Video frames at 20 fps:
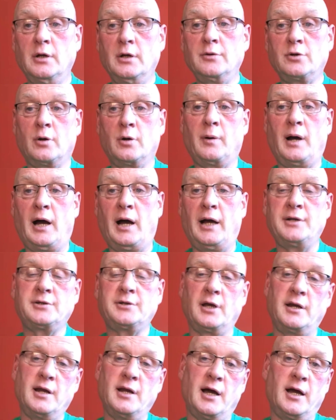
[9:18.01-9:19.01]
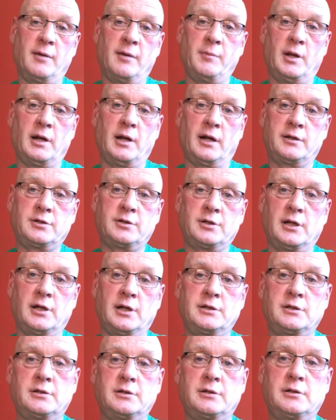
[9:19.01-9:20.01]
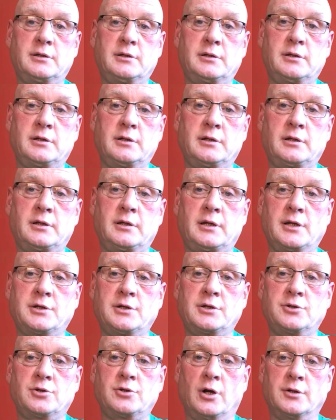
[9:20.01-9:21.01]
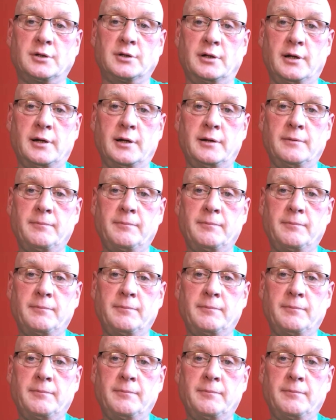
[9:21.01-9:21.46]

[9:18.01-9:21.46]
So I say nine. I mean, that's kids to start at nine.